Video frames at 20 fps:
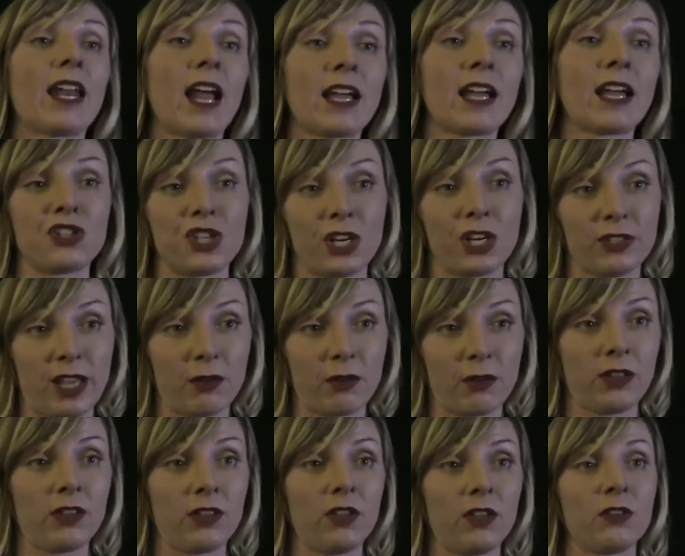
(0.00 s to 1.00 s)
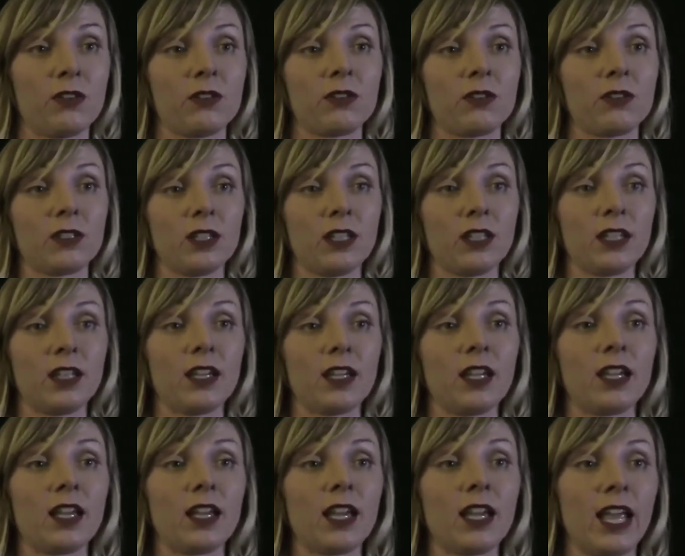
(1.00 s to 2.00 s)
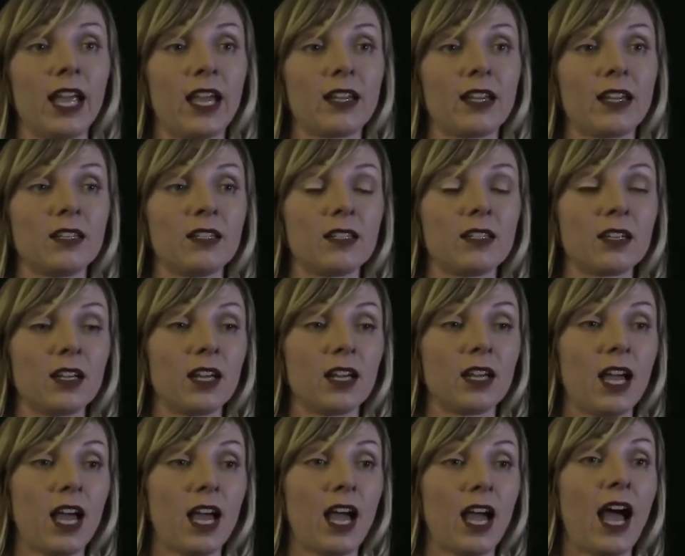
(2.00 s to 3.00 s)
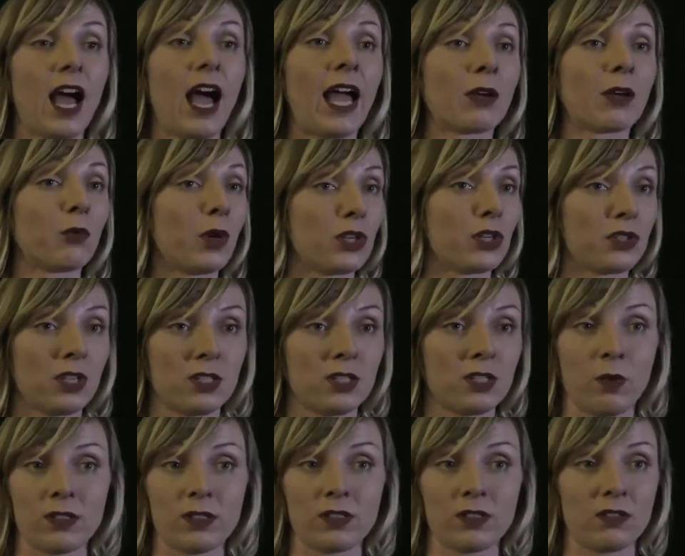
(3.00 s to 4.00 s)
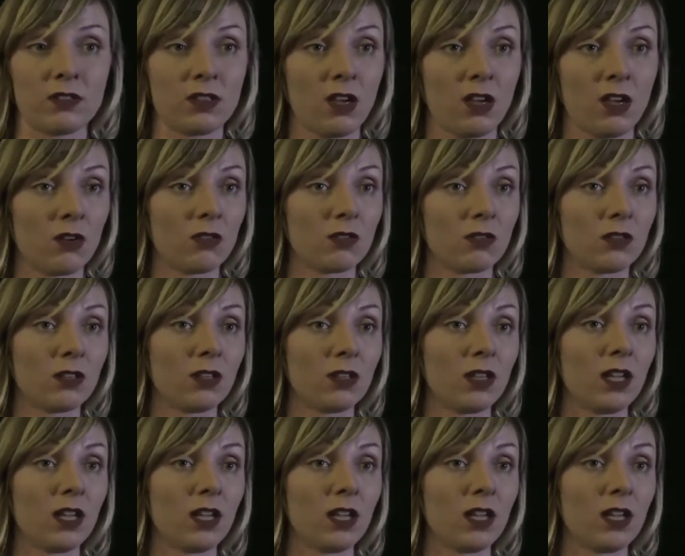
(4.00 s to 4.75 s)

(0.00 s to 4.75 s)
And I share that with you. And I wish this wasn't so.